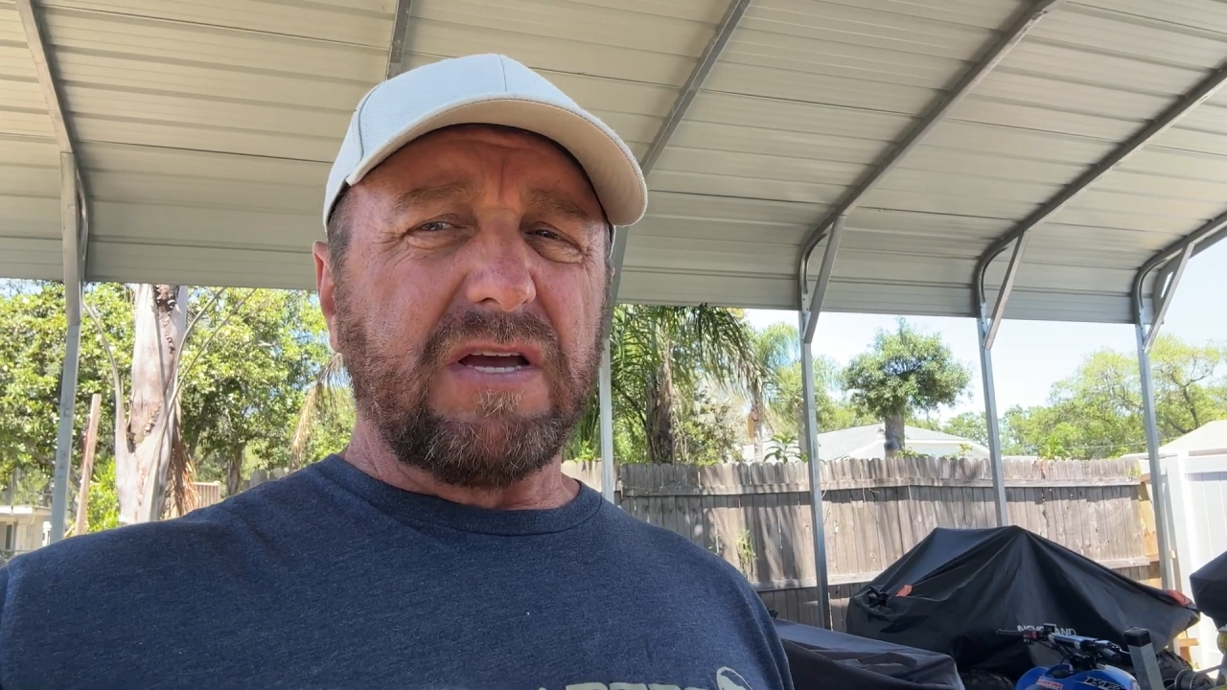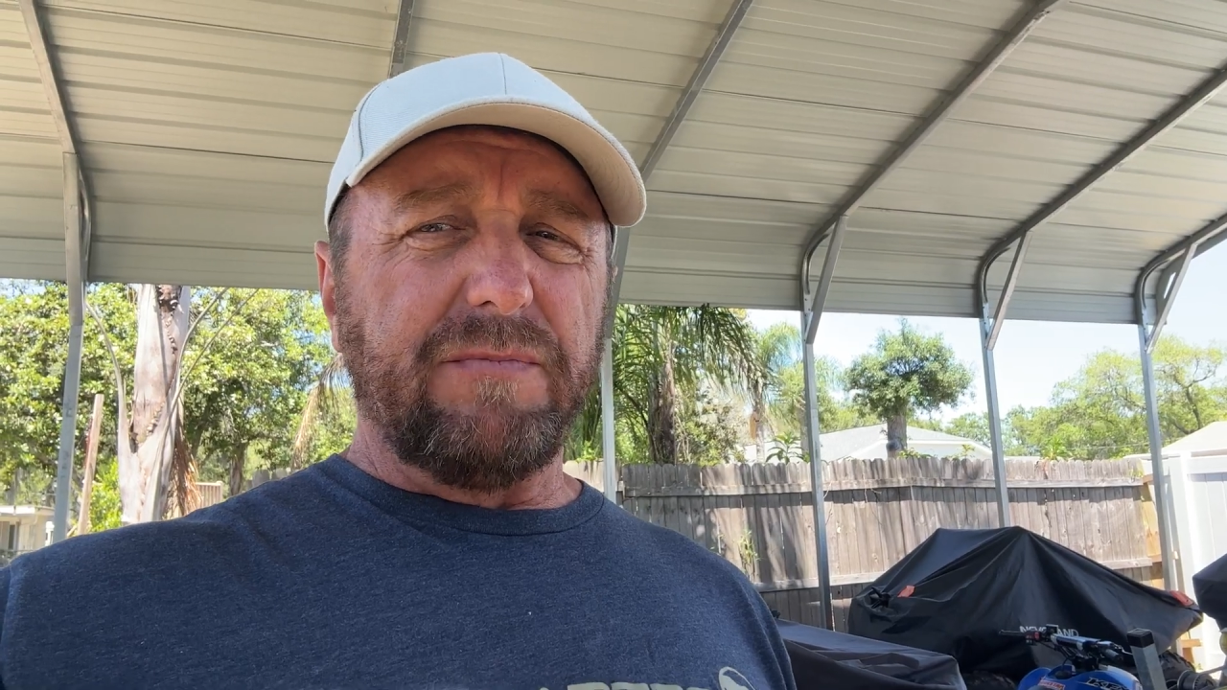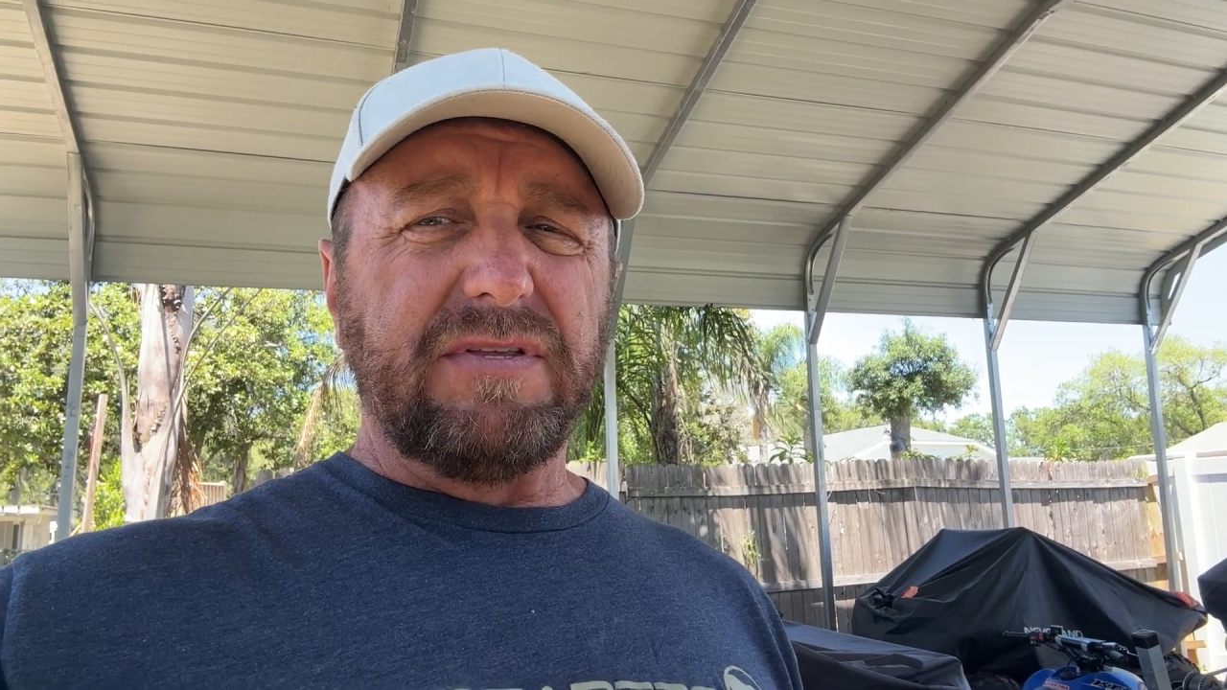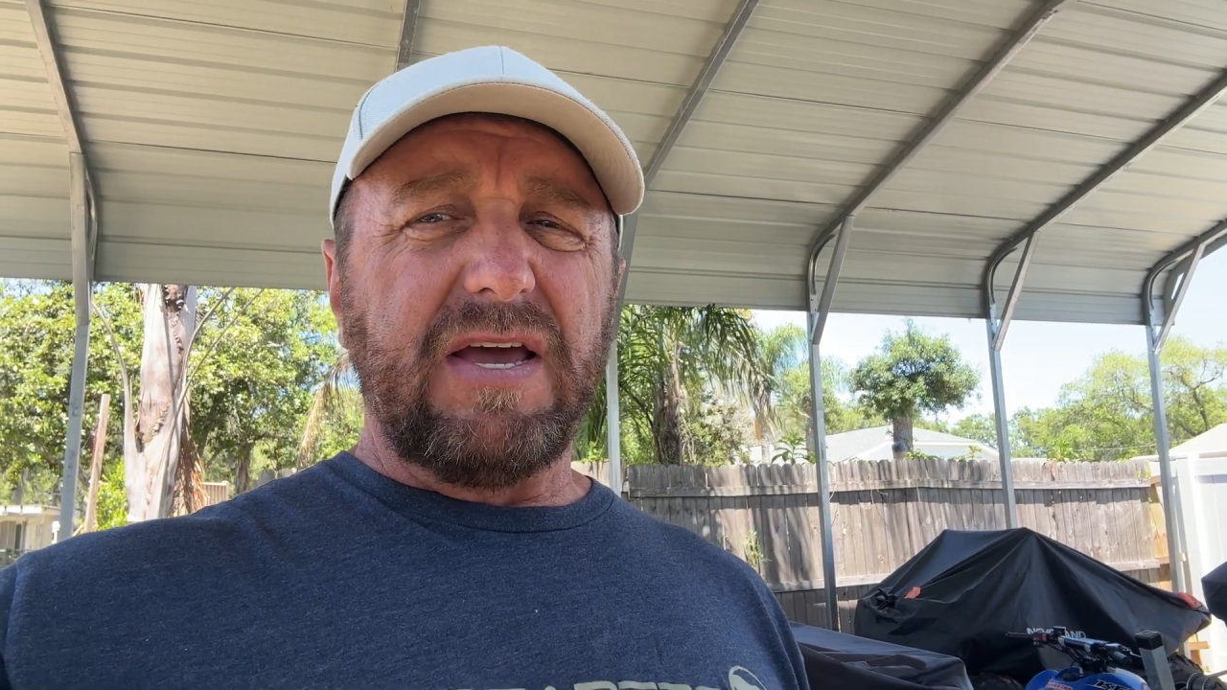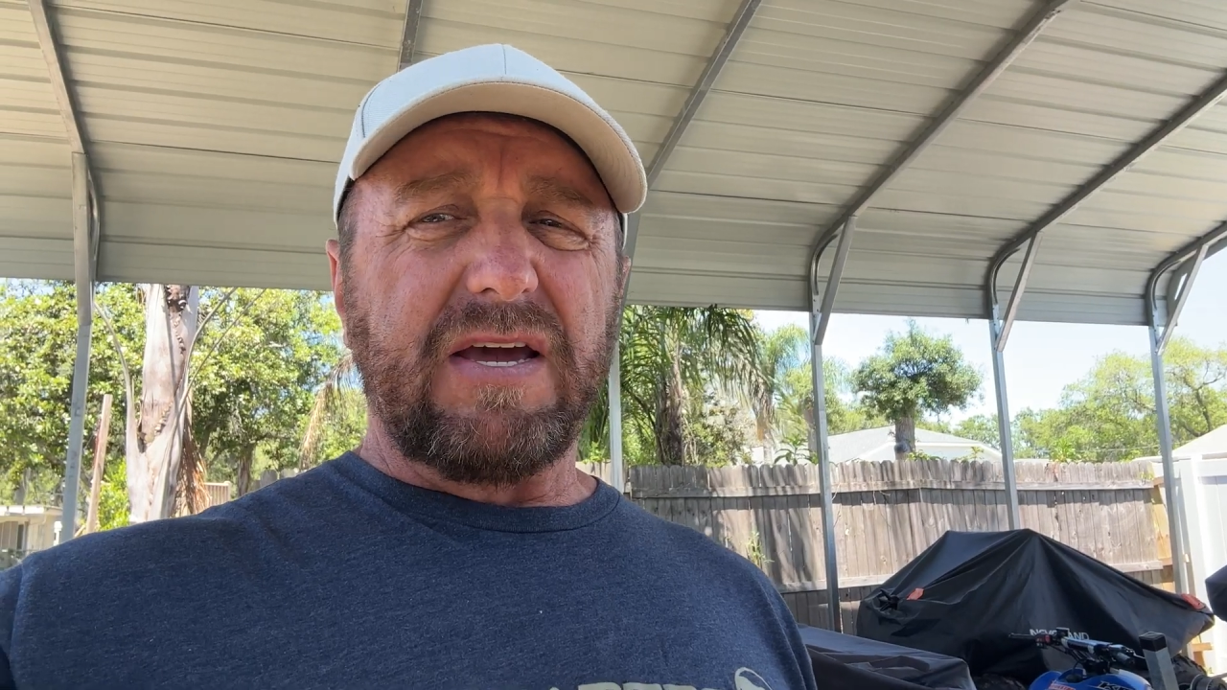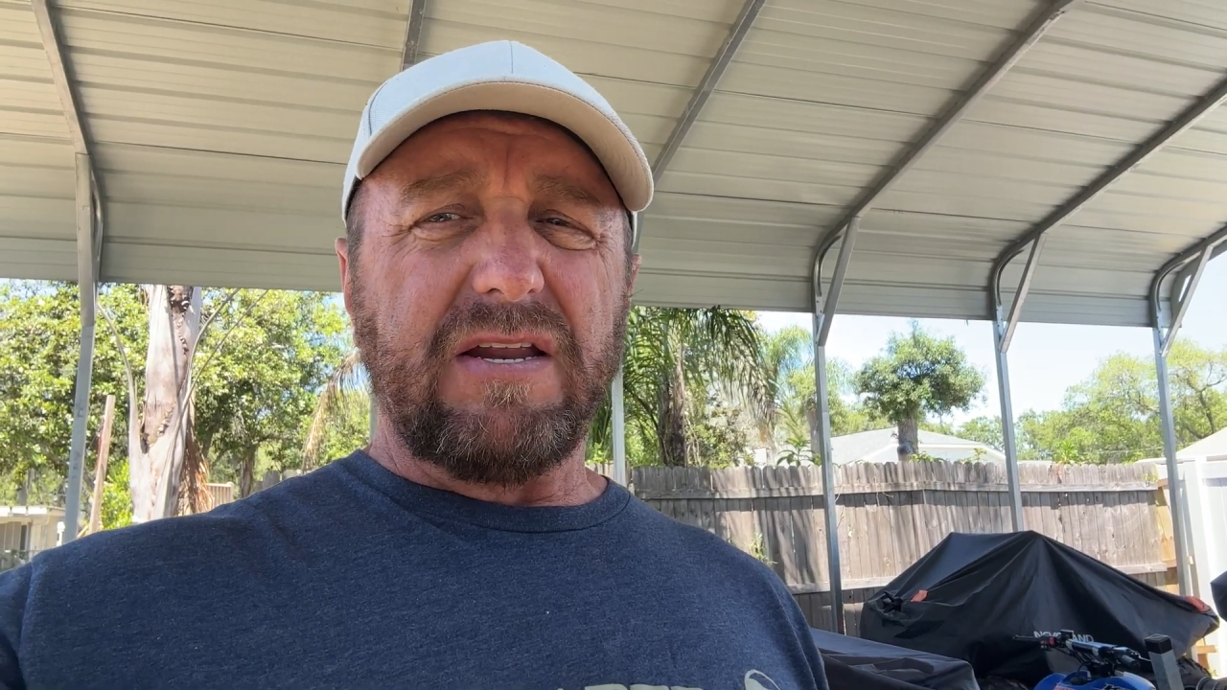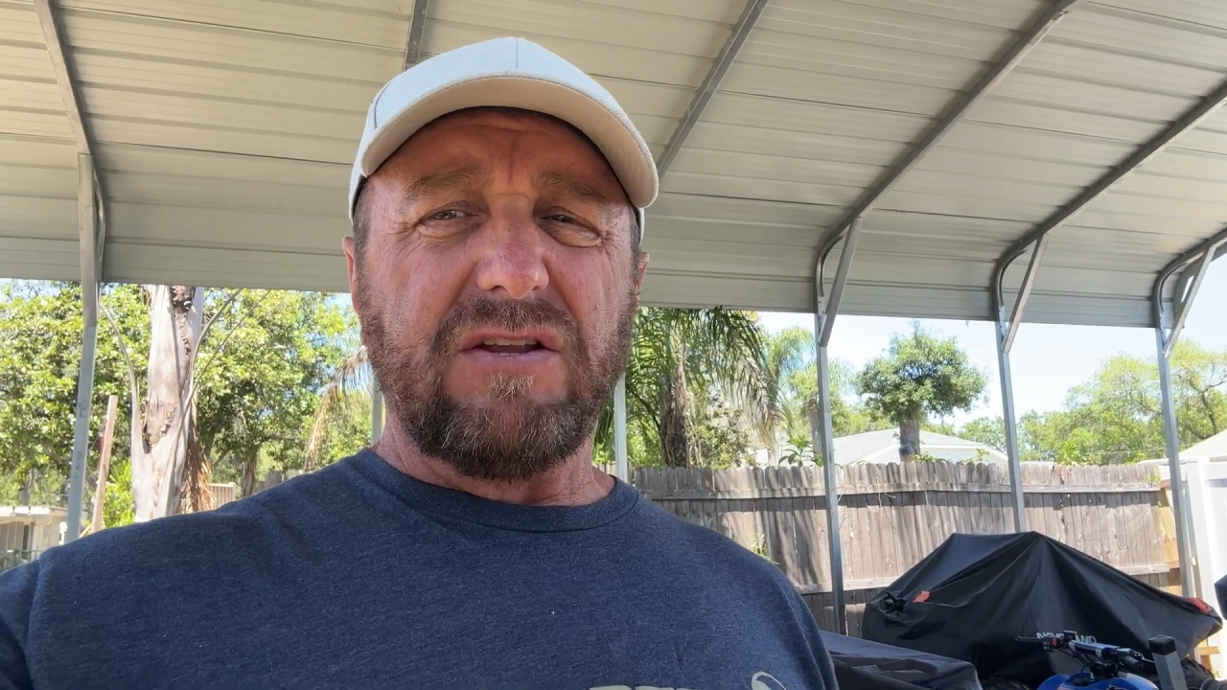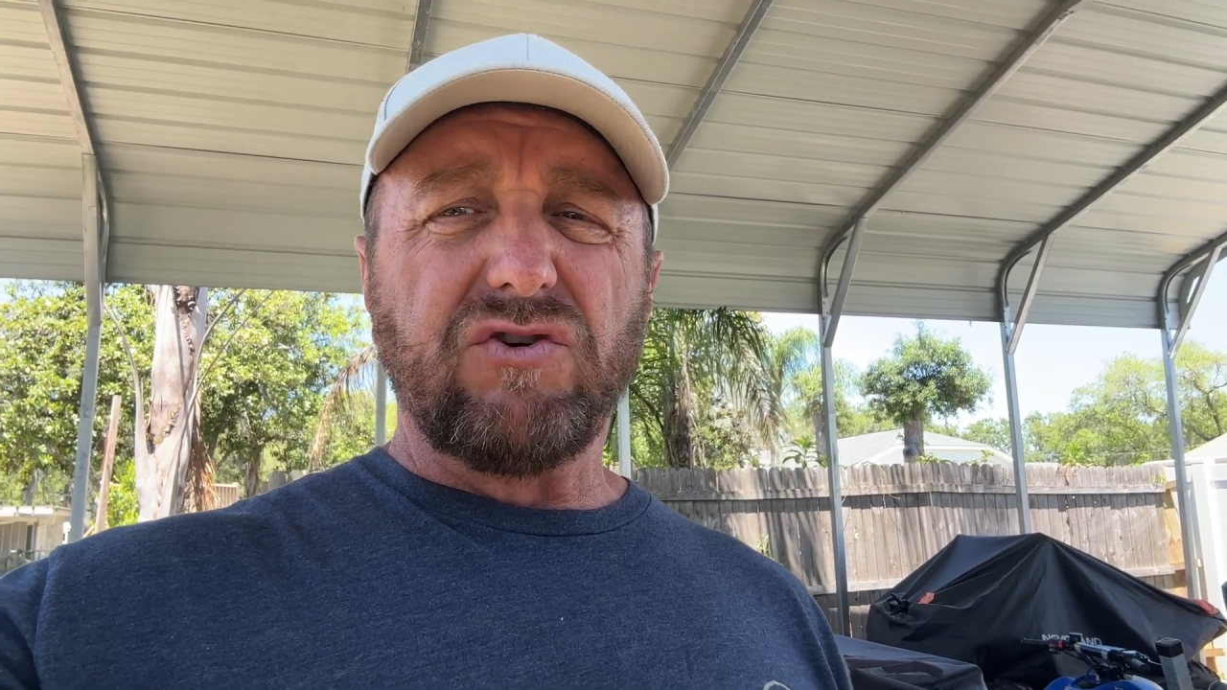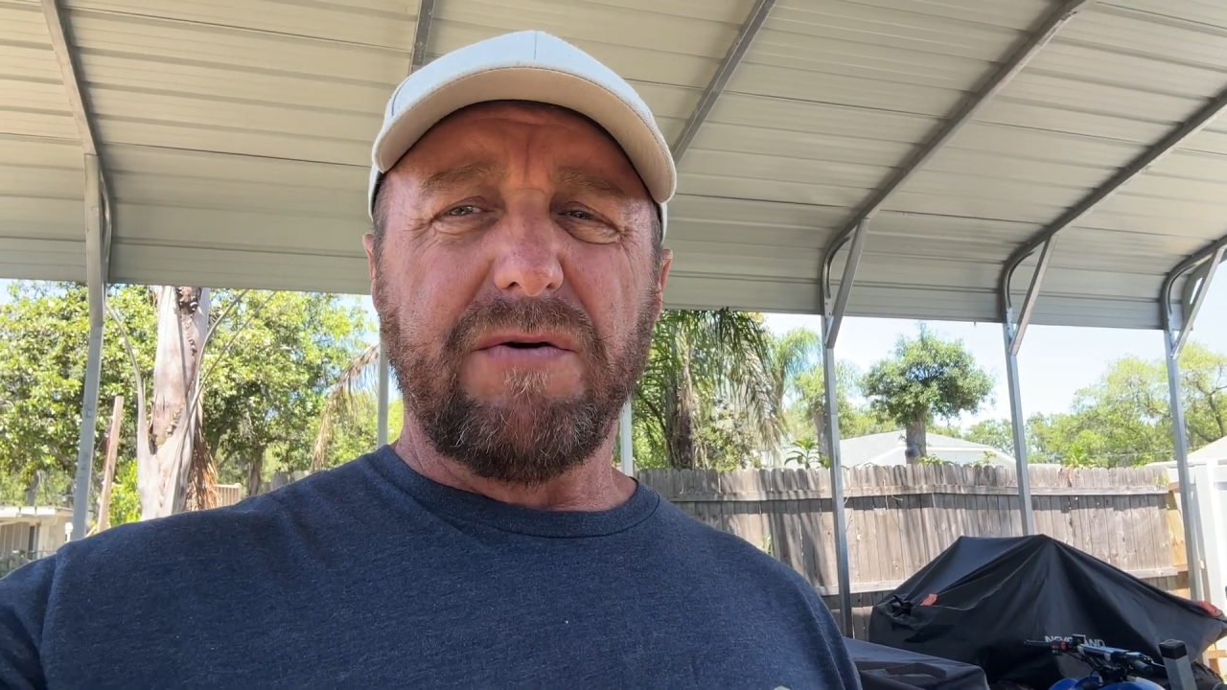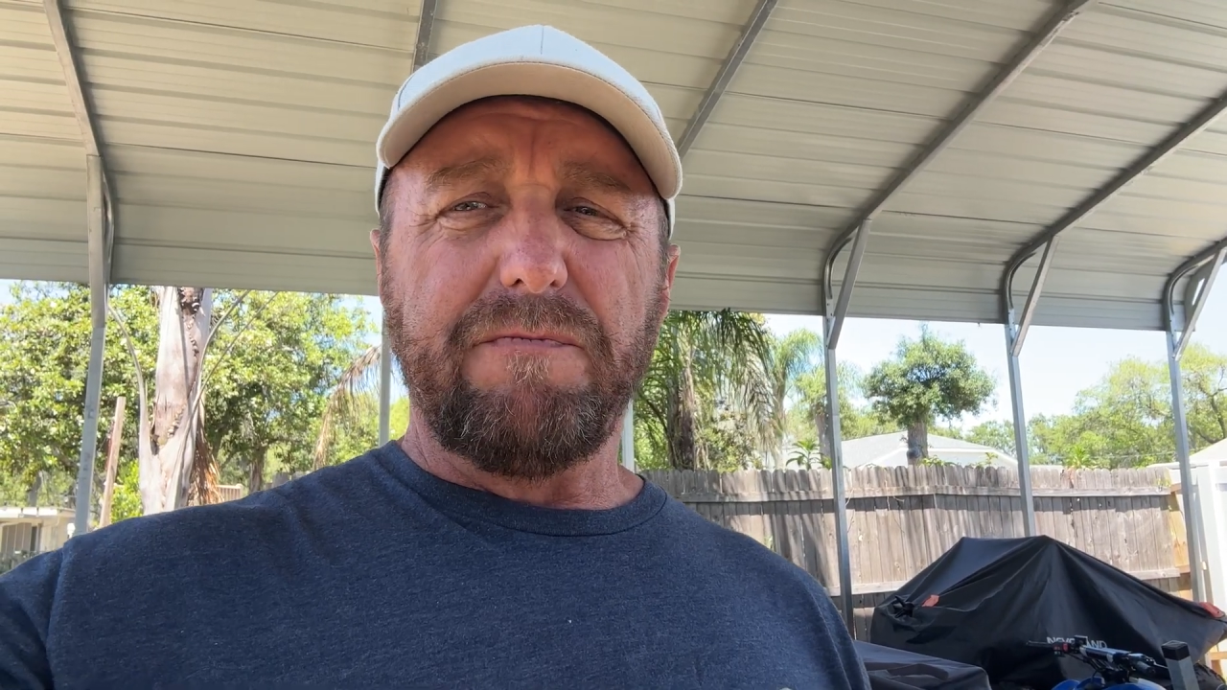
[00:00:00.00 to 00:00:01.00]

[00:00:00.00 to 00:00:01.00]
I'll be taking a trip